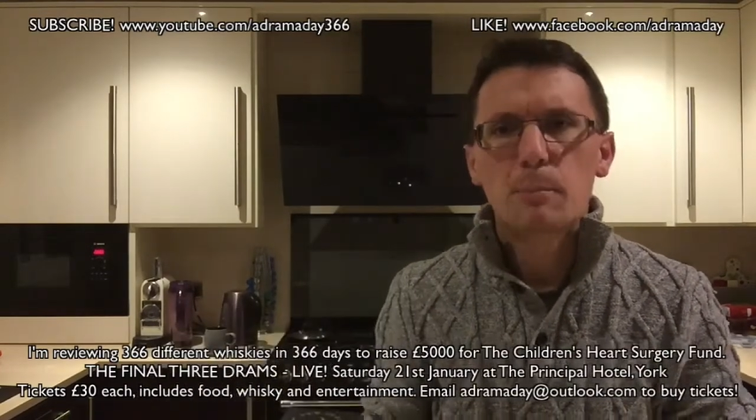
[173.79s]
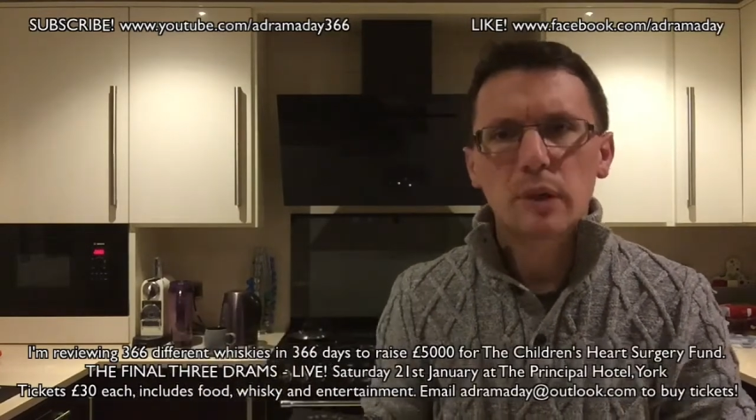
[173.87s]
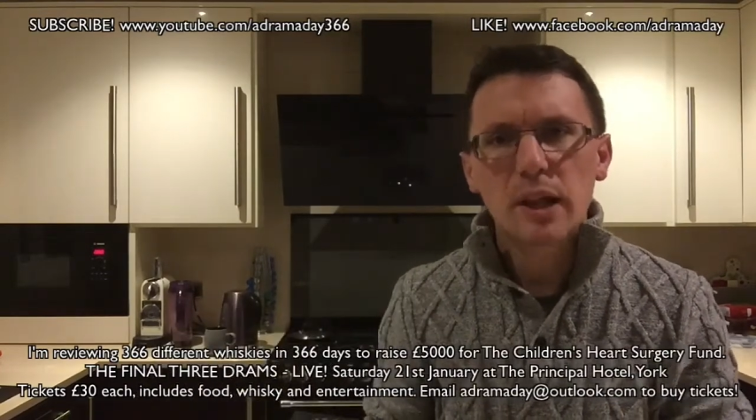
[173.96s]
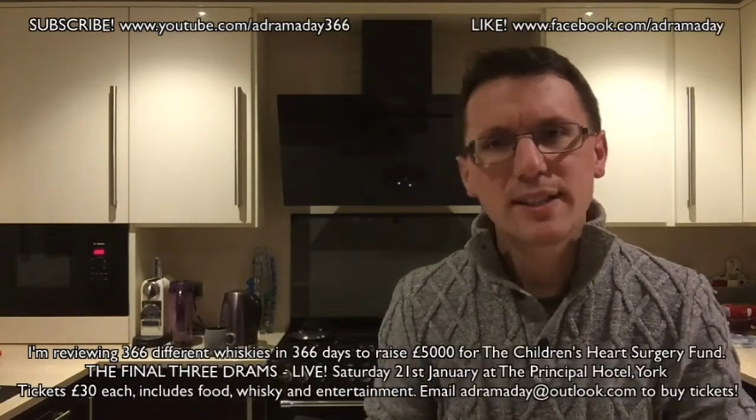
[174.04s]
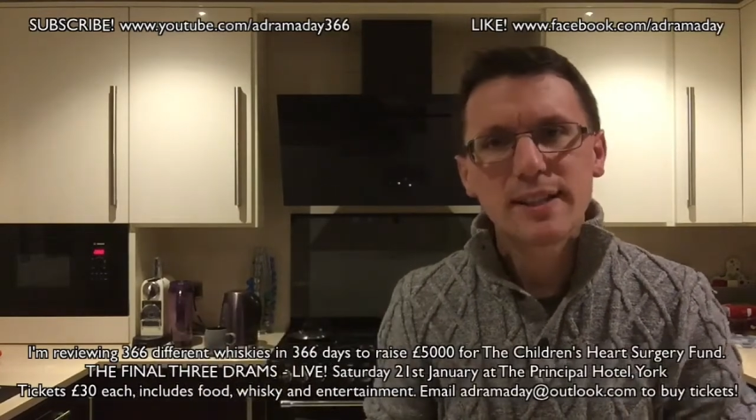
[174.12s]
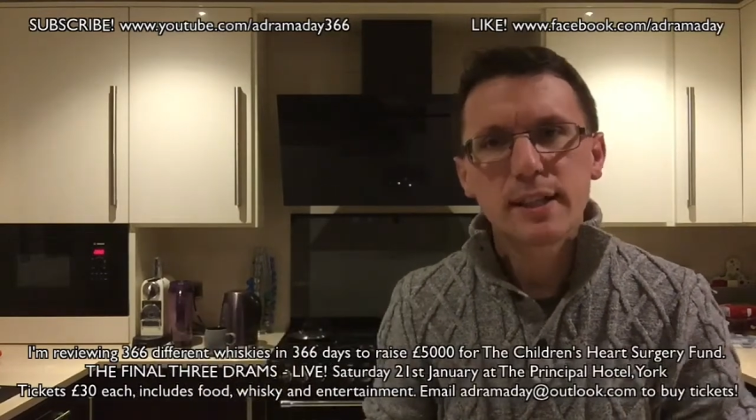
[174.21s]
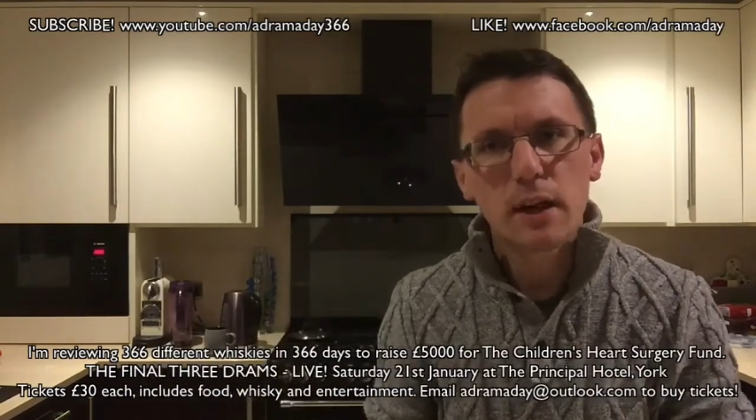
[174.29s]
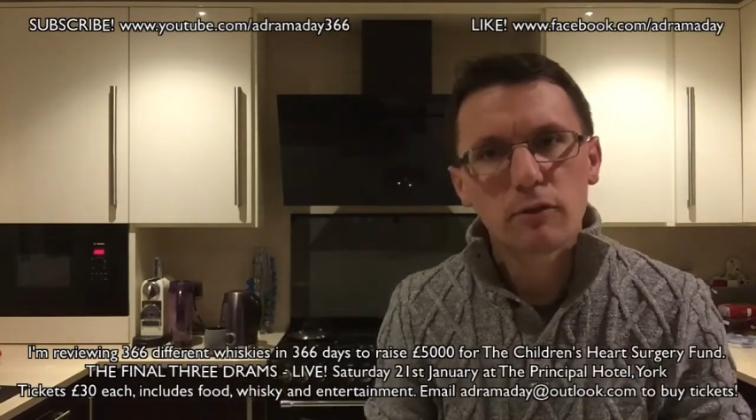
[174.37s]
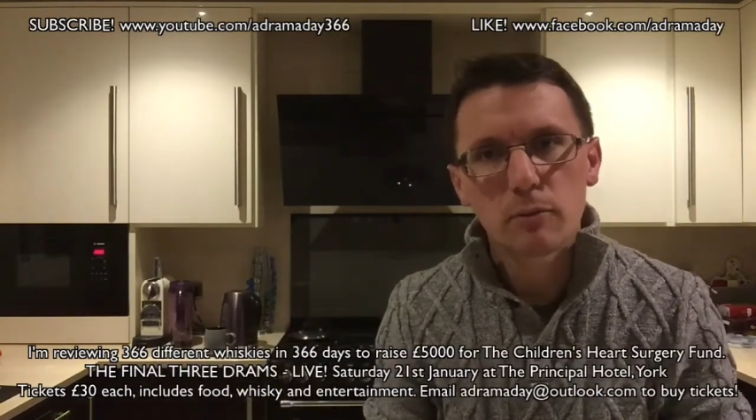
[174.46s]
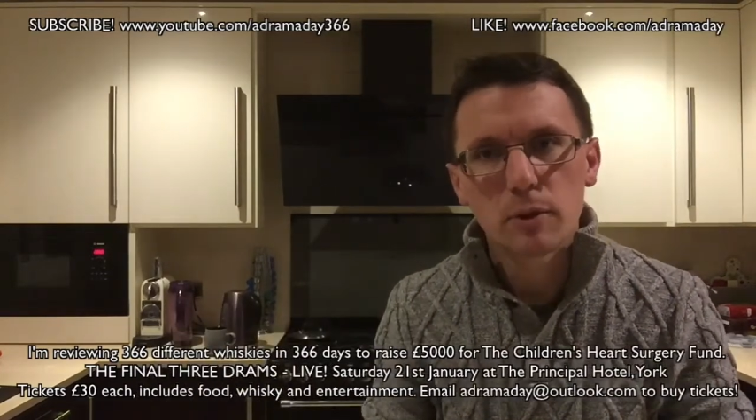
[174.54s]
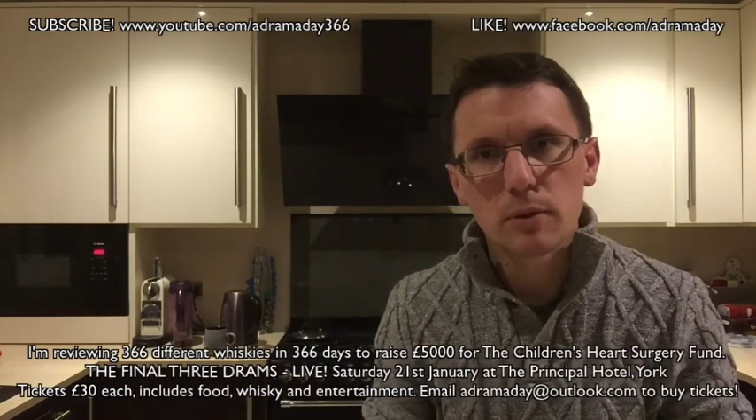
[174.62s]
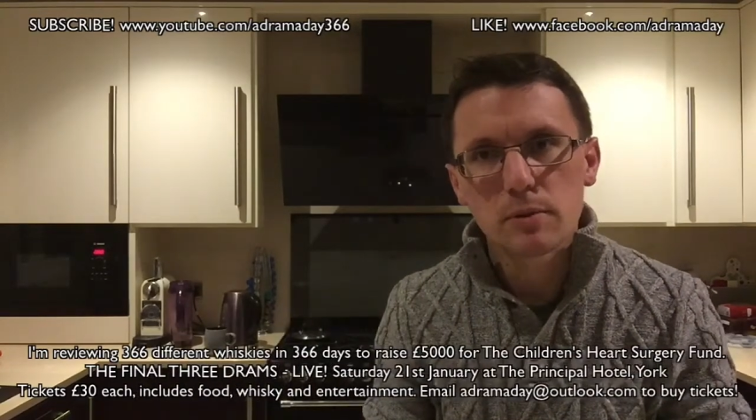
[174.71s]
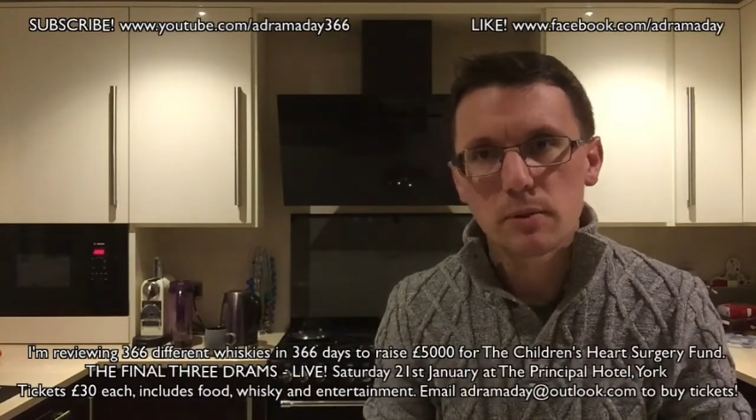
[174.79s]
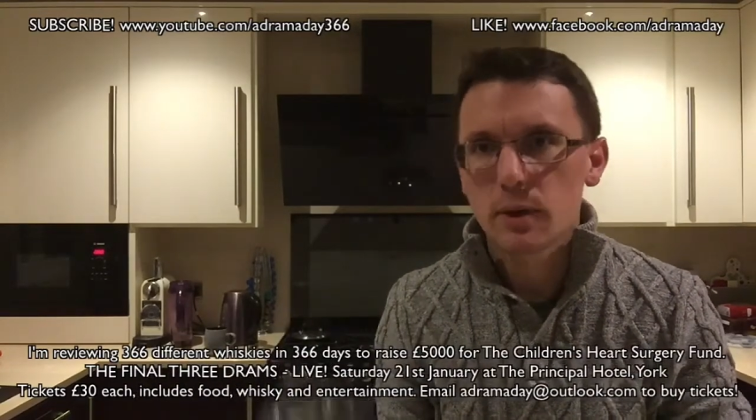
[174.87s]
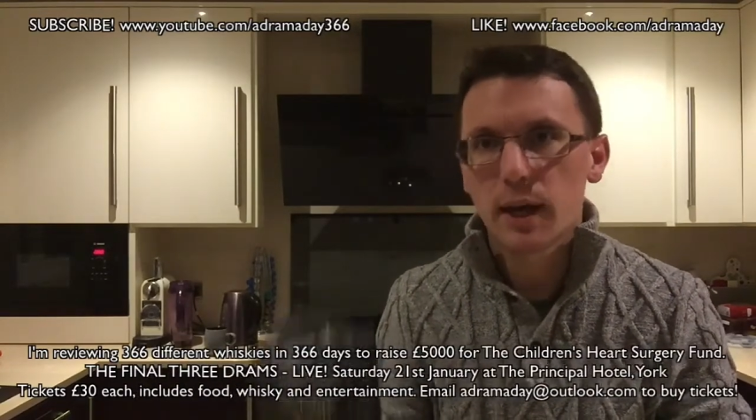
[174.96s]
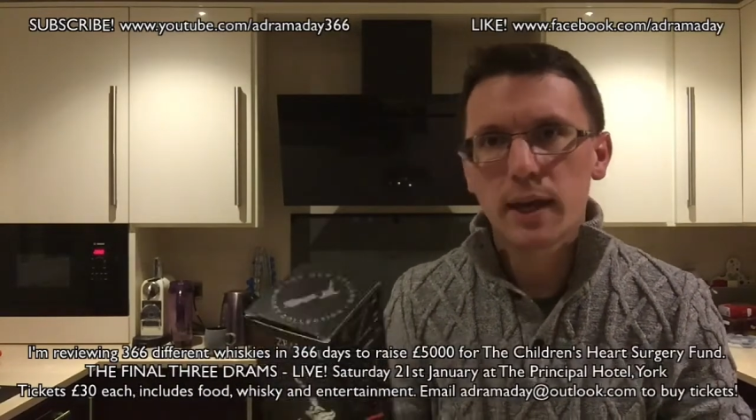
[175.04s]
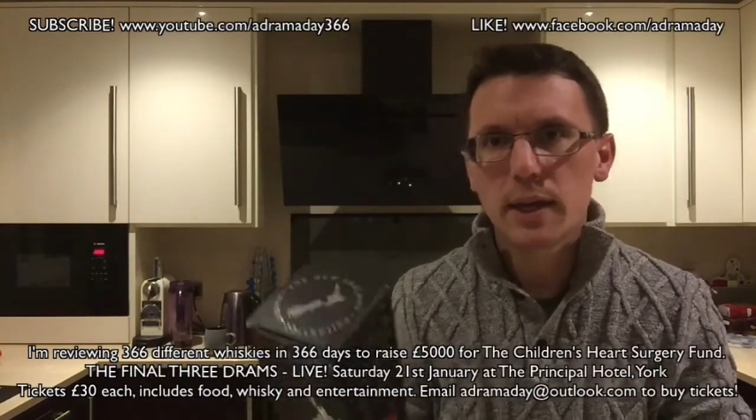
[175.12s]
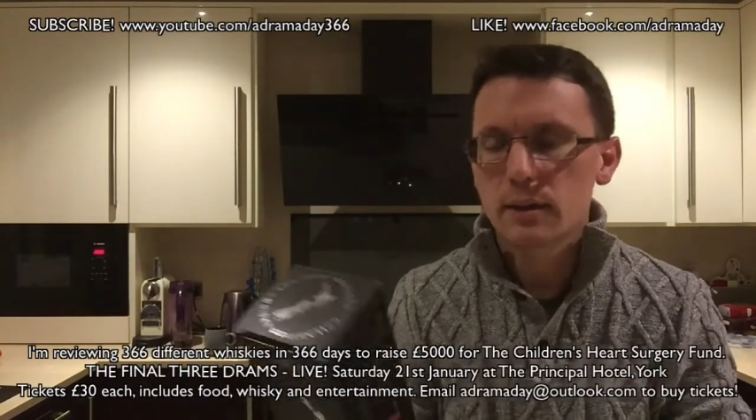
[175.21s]
Bloody government,
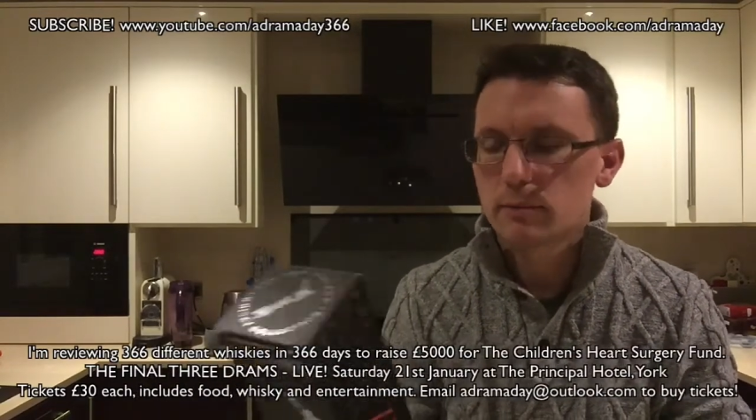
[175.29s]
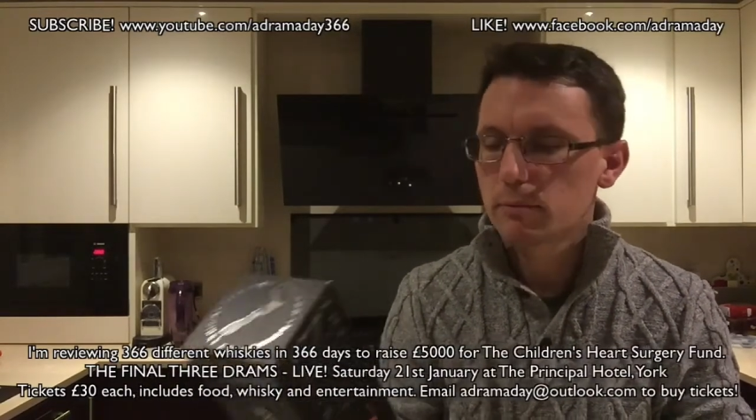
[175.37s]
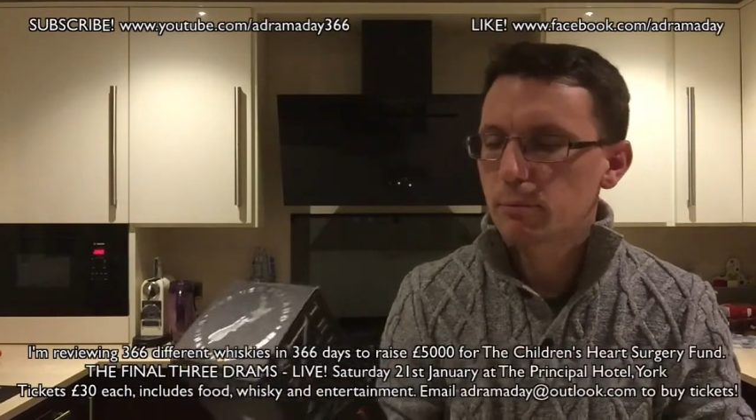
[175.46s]
eh?